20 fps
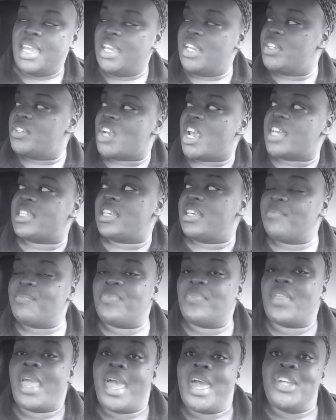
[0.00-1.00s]
it, Jazzy.
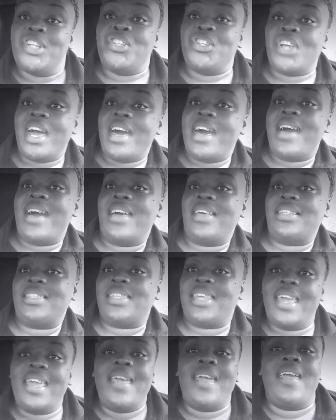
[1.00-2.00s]

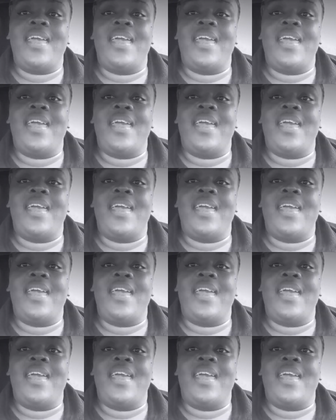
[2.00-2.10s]
Just kick